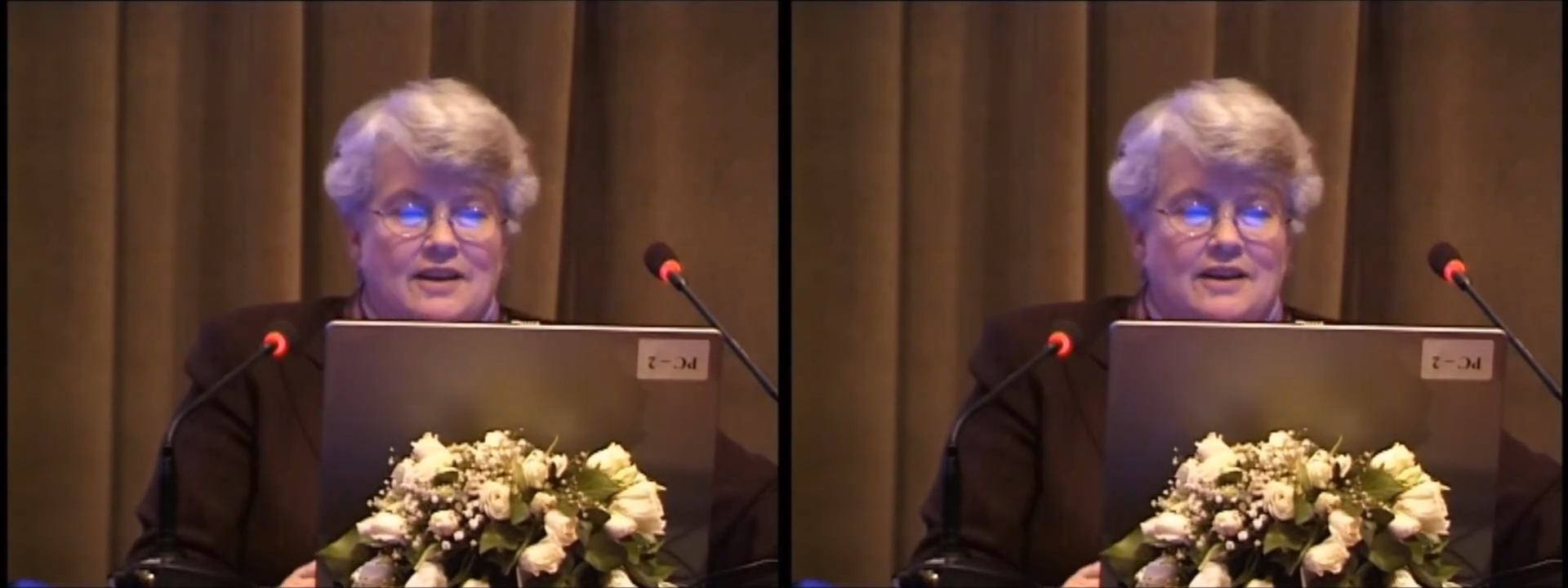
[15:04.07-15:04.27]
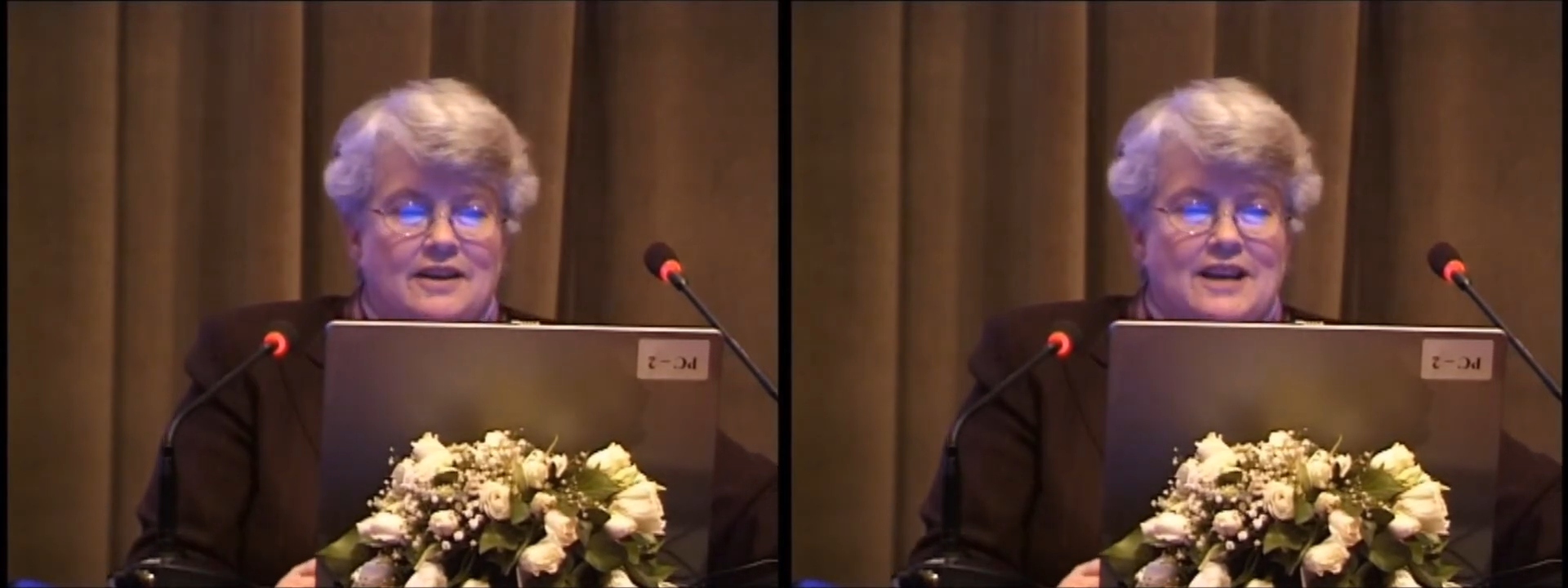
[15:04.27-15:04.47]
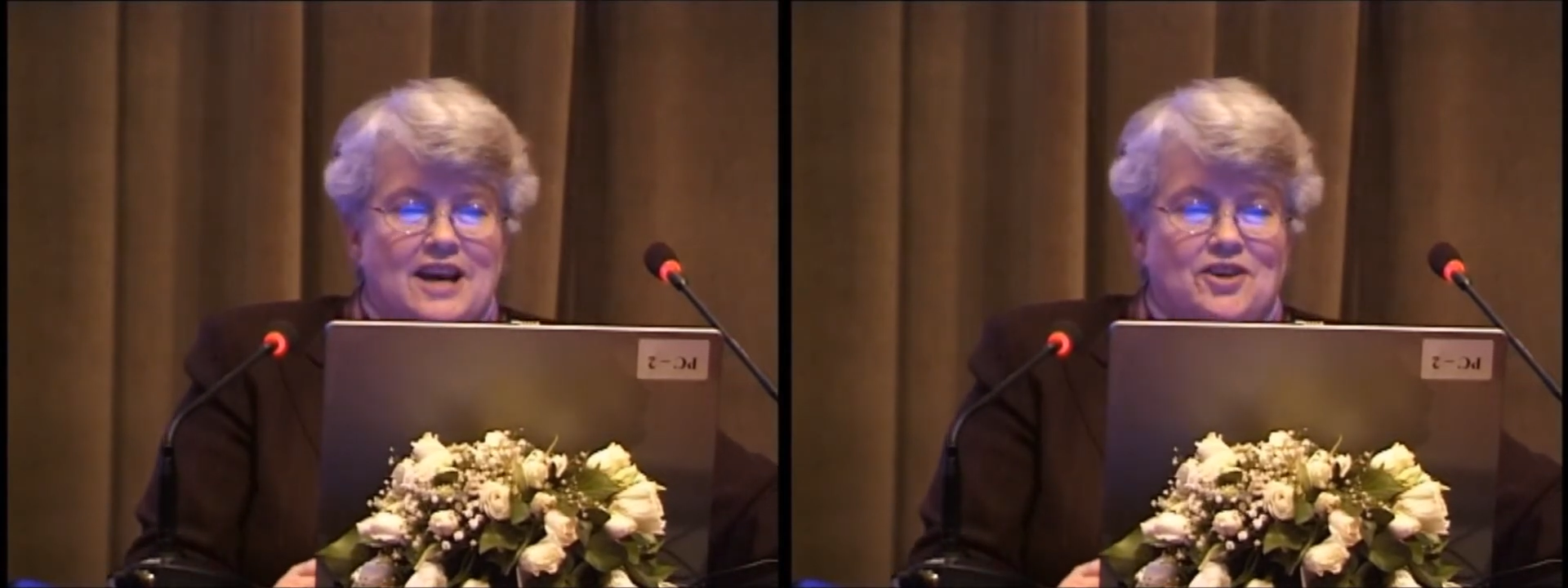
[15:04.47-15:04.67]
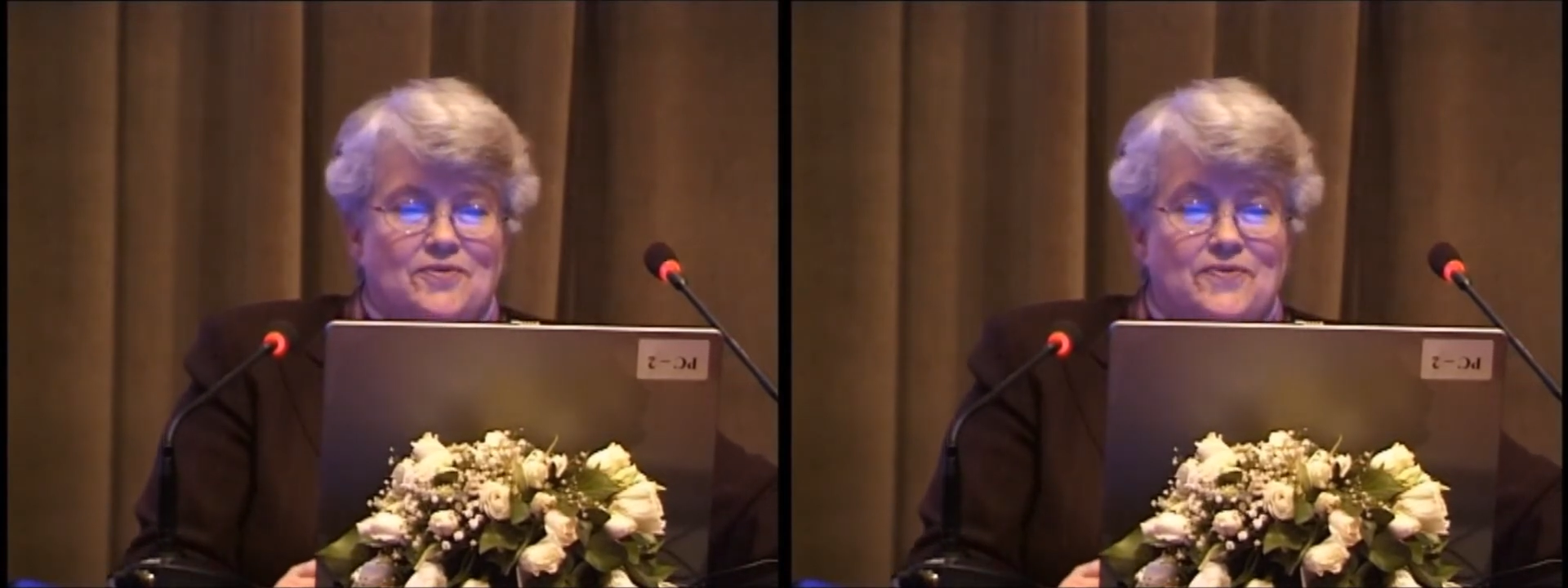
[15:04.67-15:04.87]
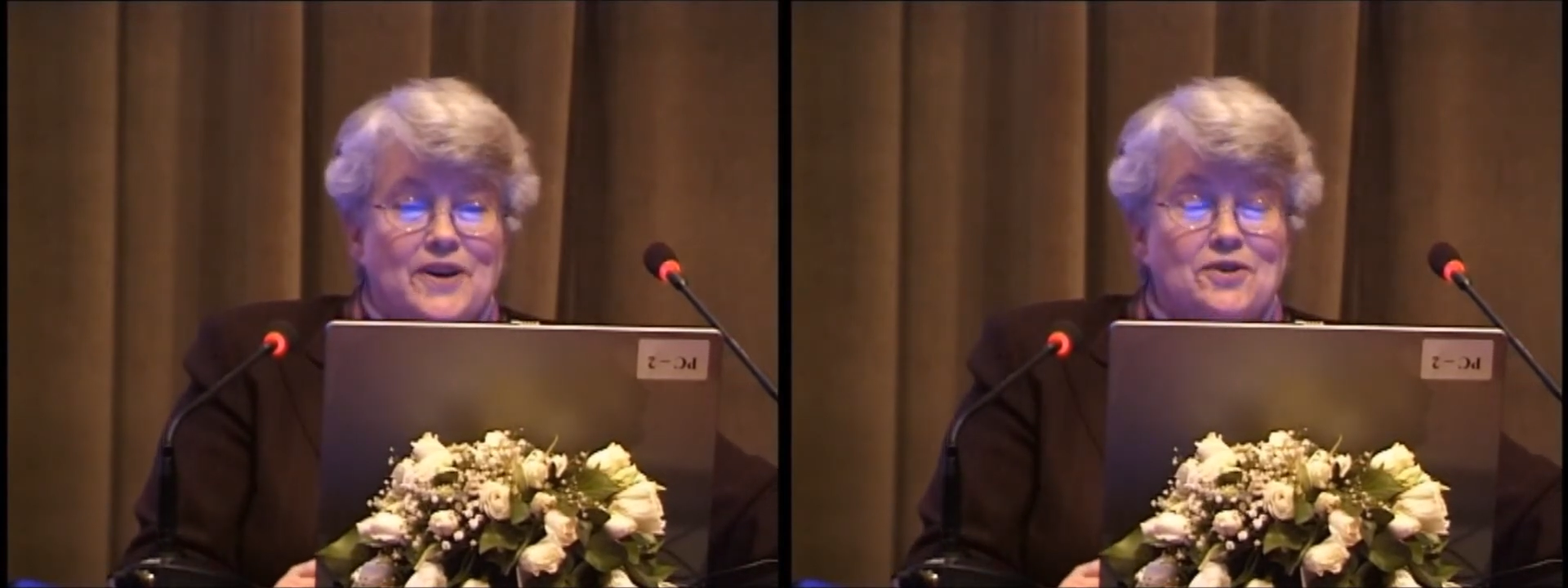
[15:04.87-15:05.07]
Now,
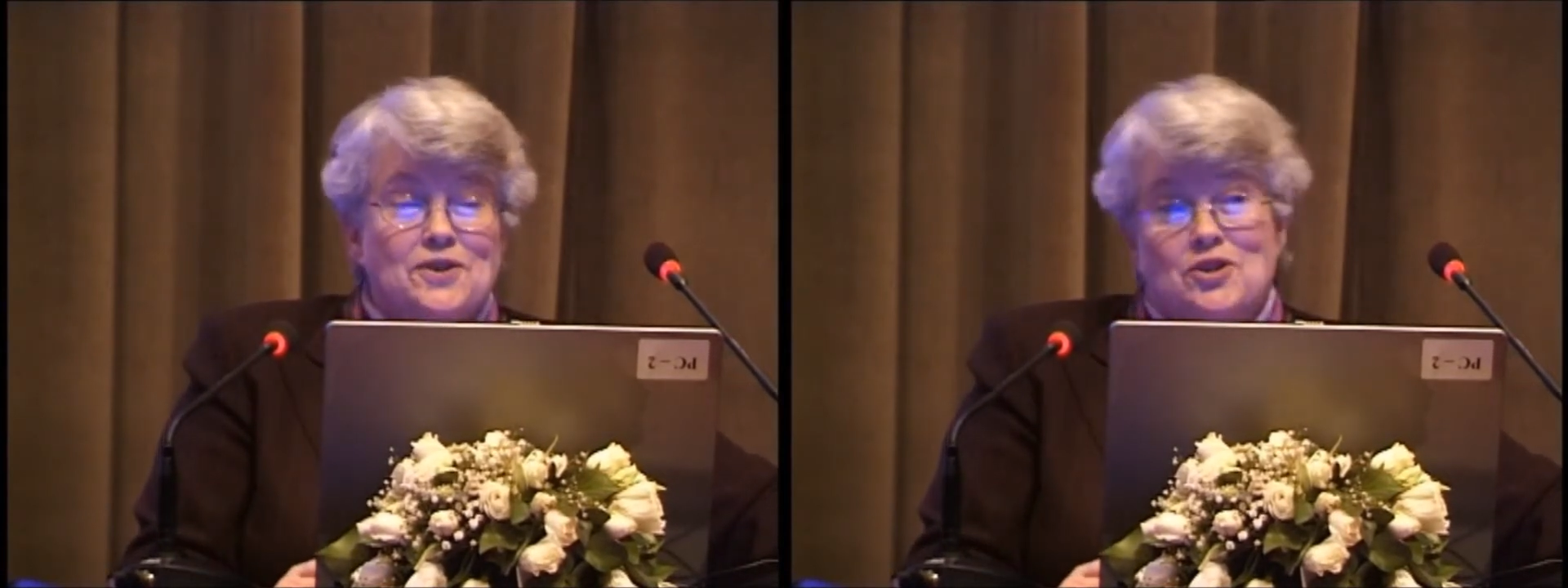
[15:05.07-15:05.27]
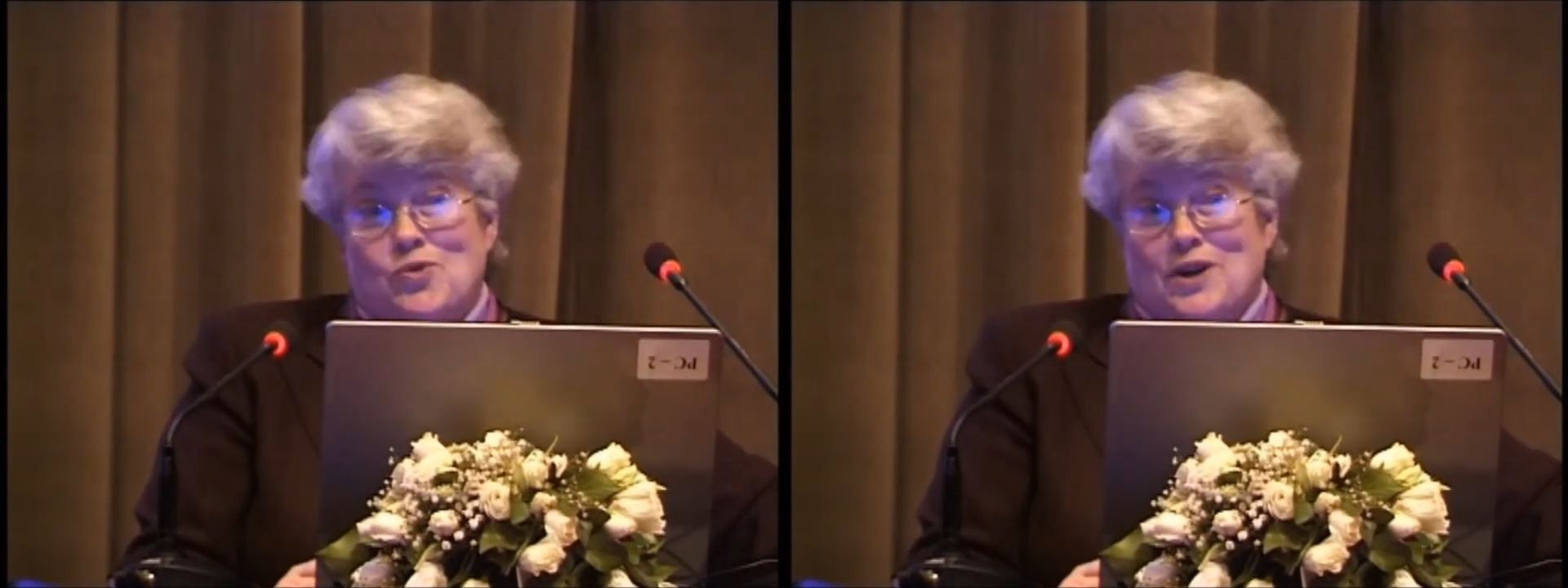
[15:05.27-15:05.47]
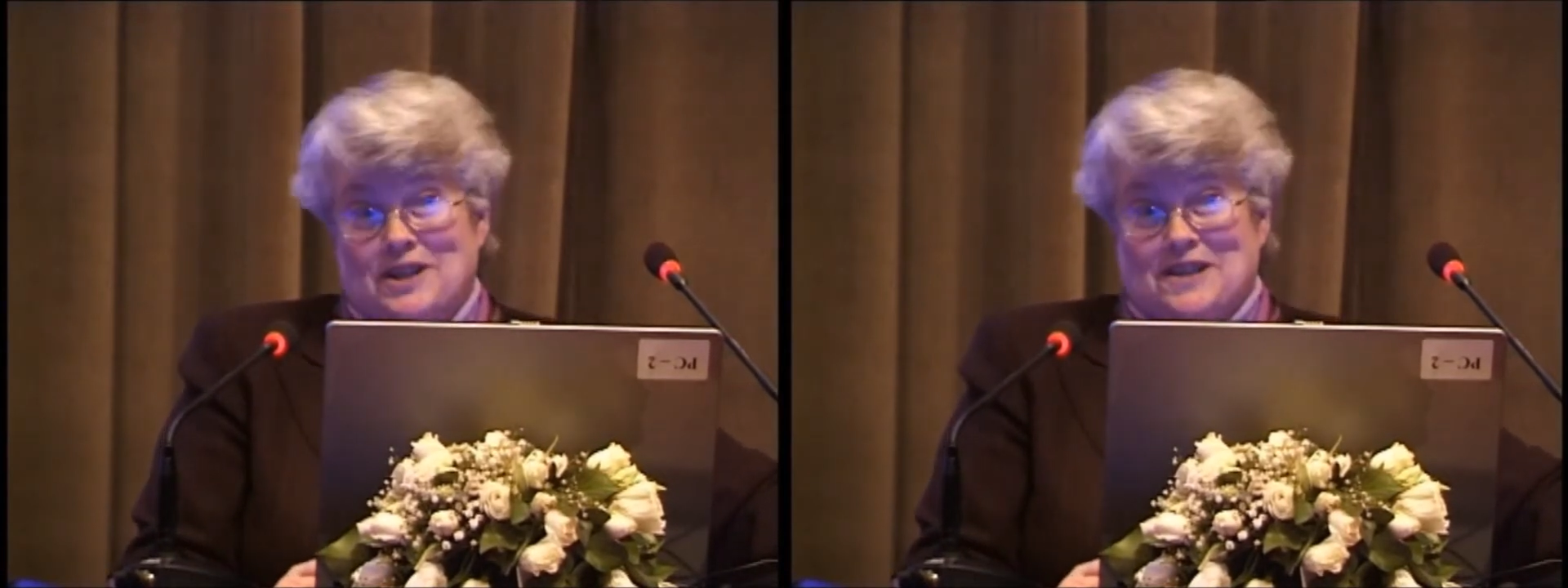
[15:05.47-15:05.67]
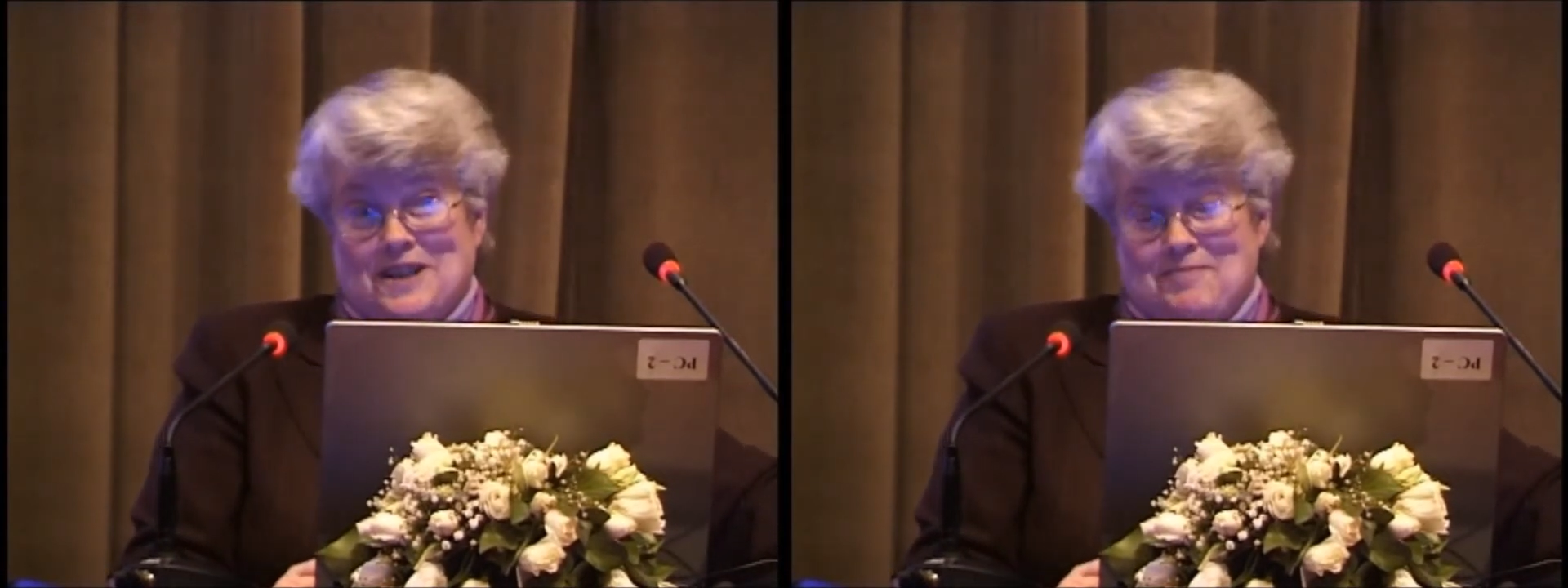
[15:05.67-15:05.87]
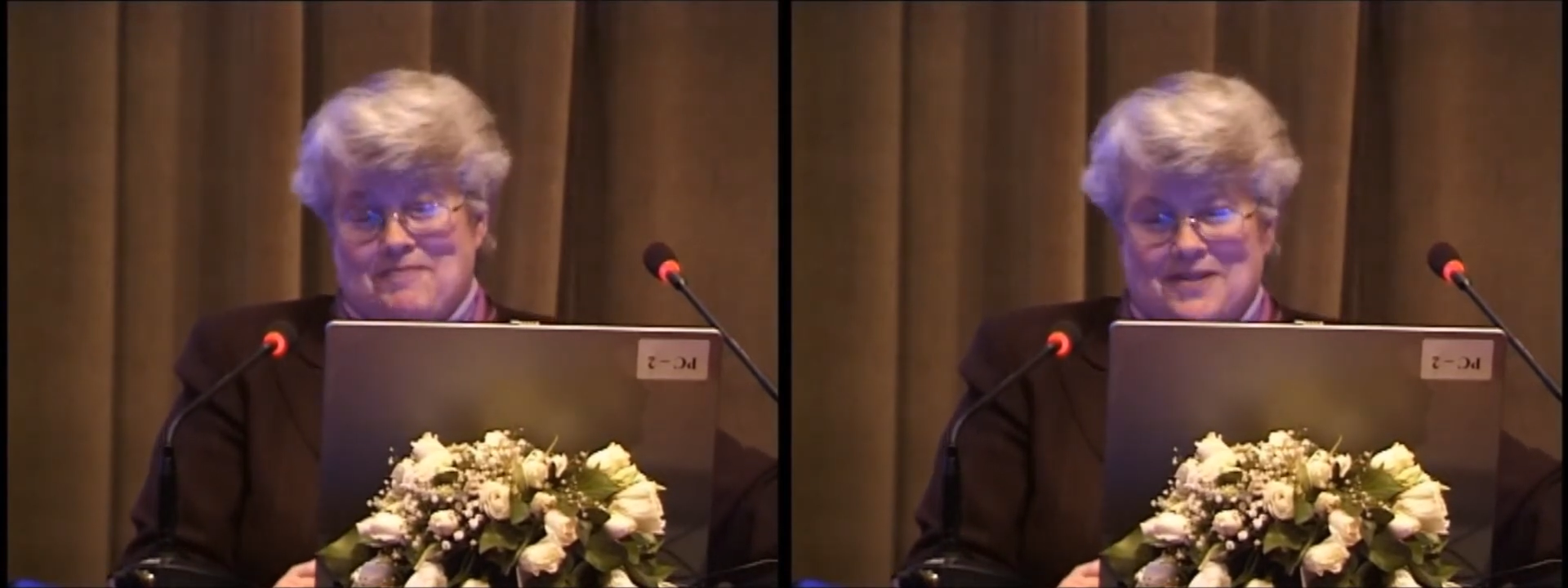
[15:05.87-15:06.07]
very quickly,